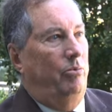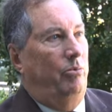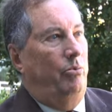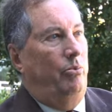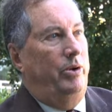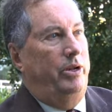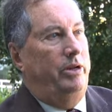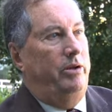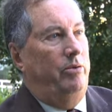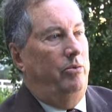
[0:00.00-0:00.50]

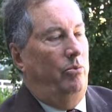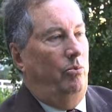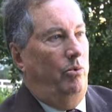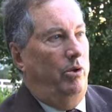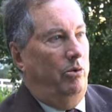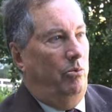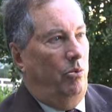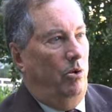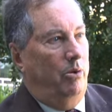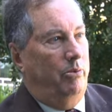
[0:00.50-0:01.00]
we want
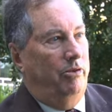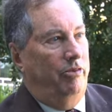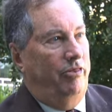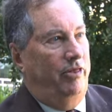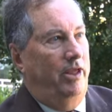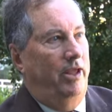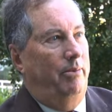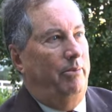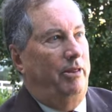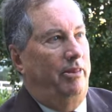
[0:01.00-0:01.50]
to work with
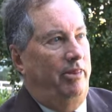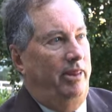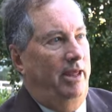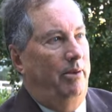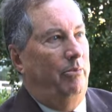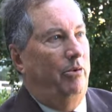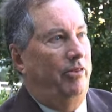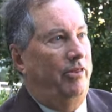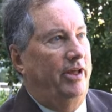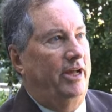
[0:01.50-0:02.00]
them and
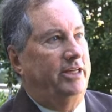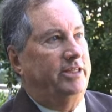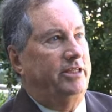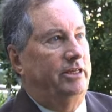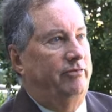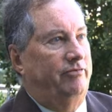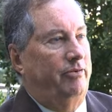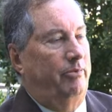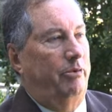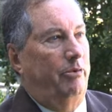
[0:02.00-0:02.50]
them with us
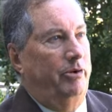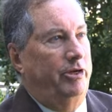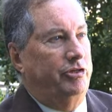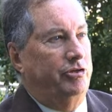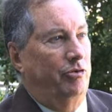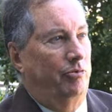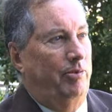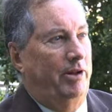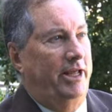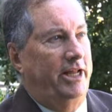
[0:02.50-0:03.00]
and from a
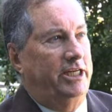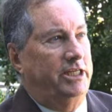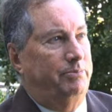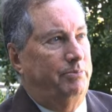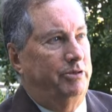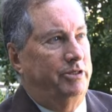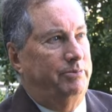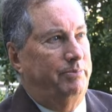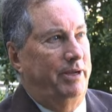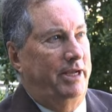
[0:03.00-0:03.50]
regional planning
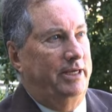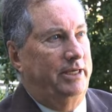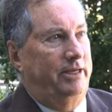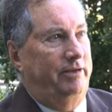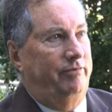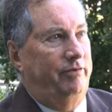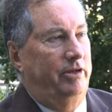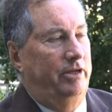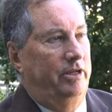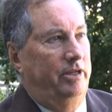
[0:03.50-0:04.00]

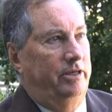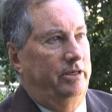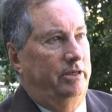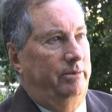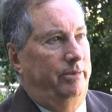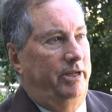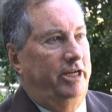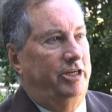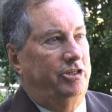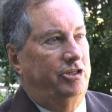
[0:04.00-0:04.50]
perspective to
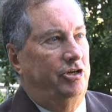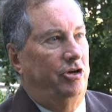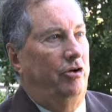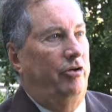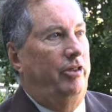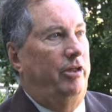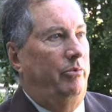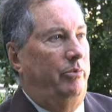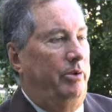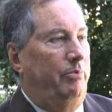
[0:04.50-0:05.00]
make sure
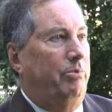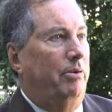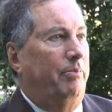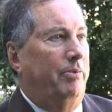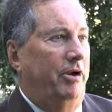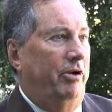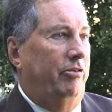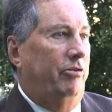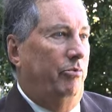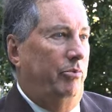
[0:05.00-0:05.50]
that we
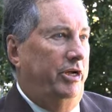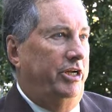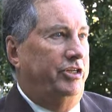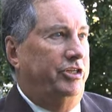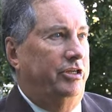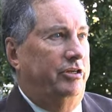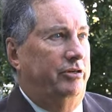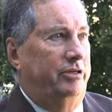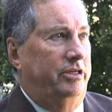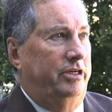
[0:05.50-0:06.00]
prepare the
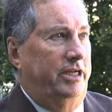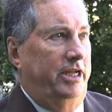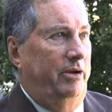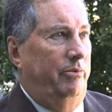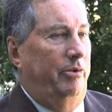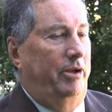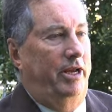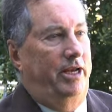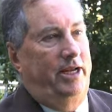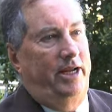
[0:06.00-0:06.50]
region to get
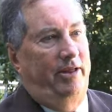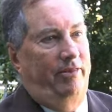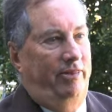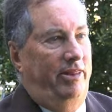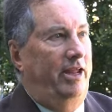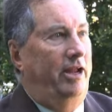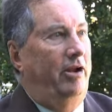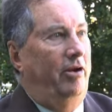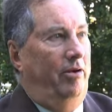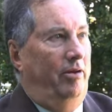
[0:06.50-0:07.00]
ready. And
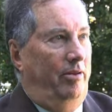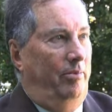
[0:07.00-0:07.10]
they're